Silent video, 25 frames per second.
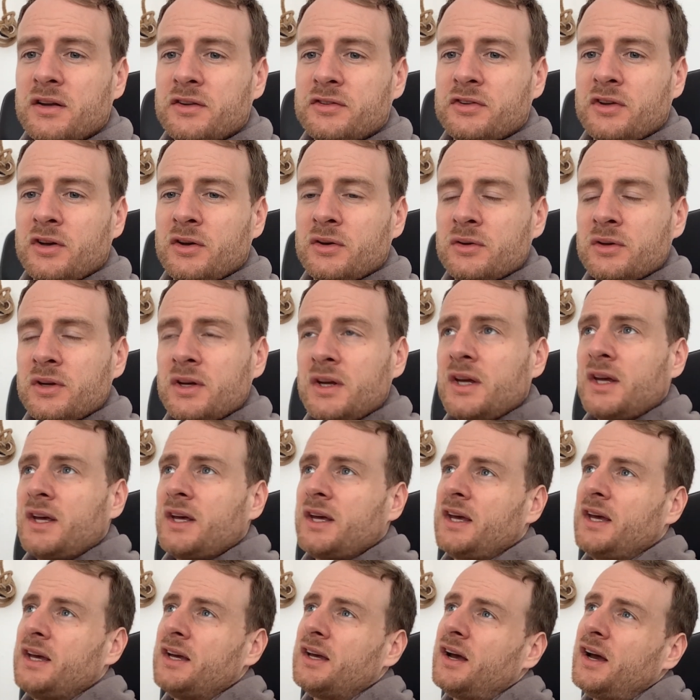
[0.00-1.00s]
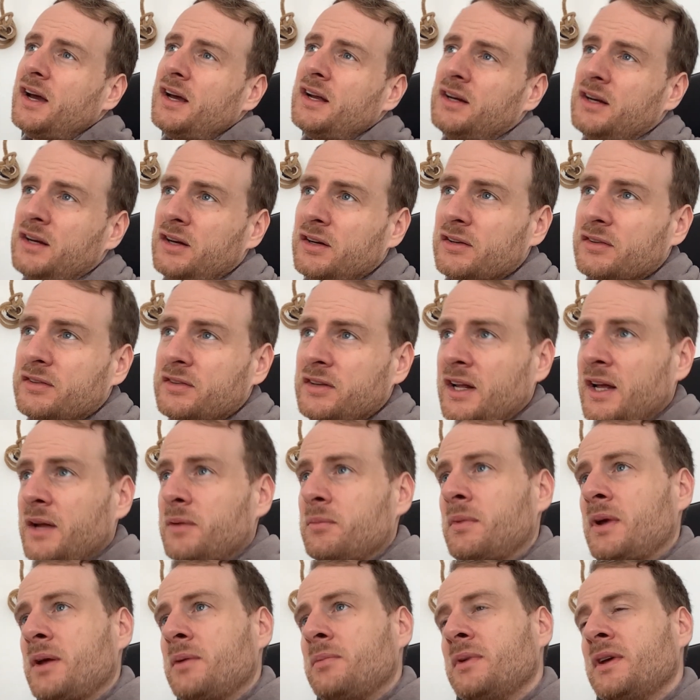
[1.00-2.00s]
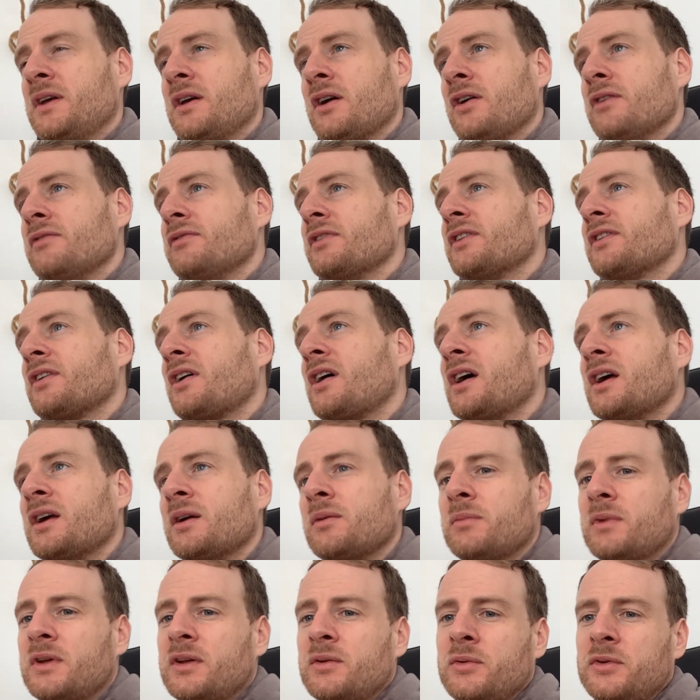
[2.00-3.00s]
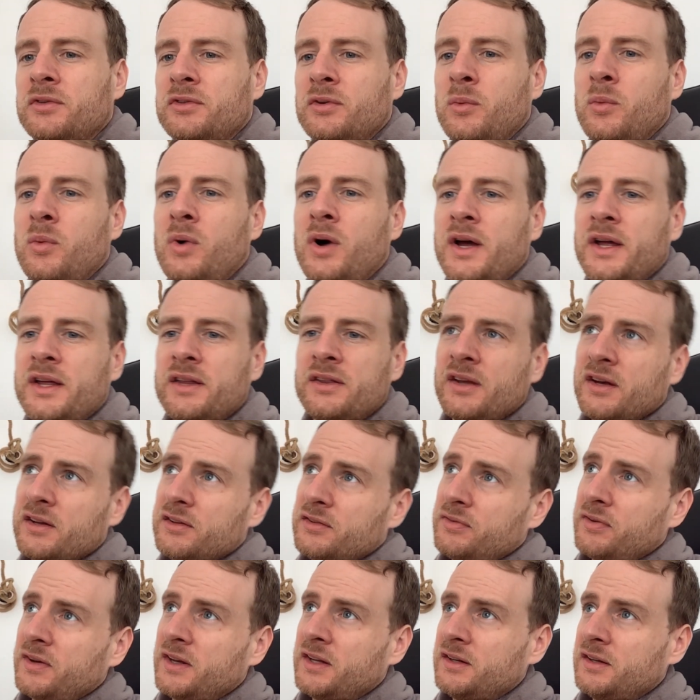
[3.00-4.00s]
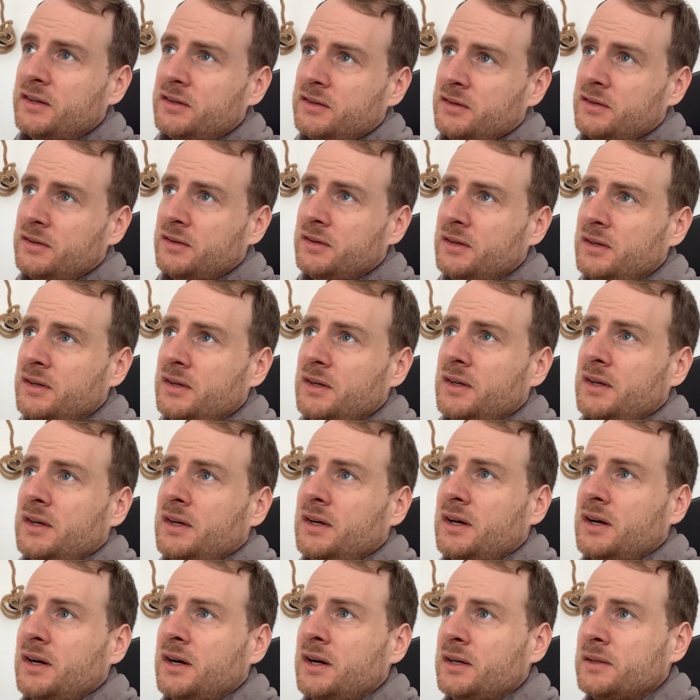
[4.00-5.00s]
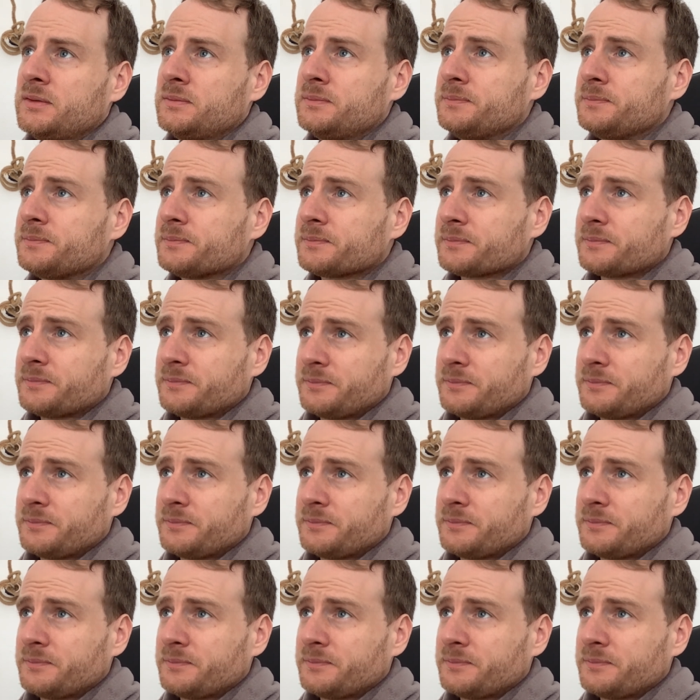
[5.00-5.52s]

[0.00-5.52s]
So it kind of looks like maybe over time it was a white that's faded. When